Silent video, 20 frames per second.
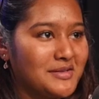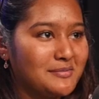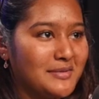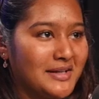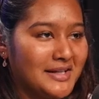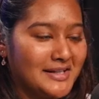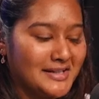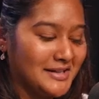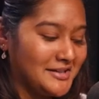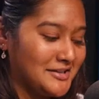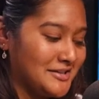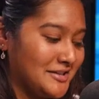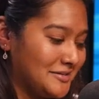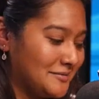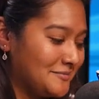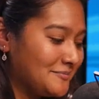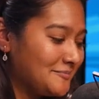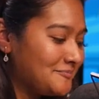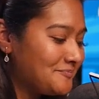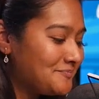paying attention.
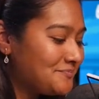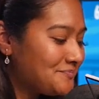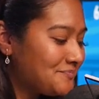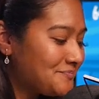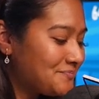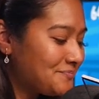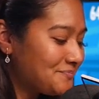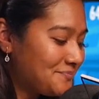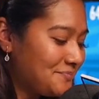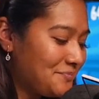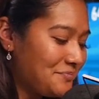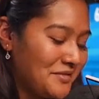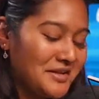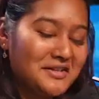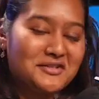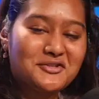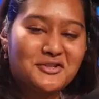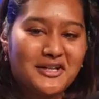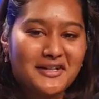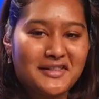I was
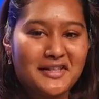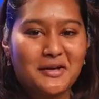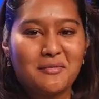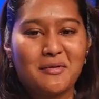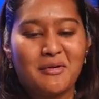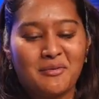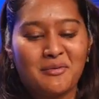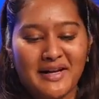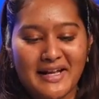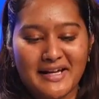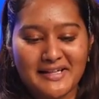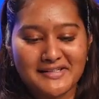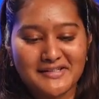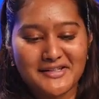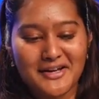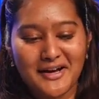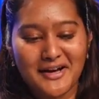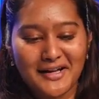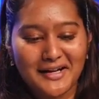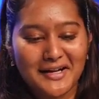trying to think about what next
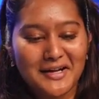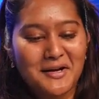thought.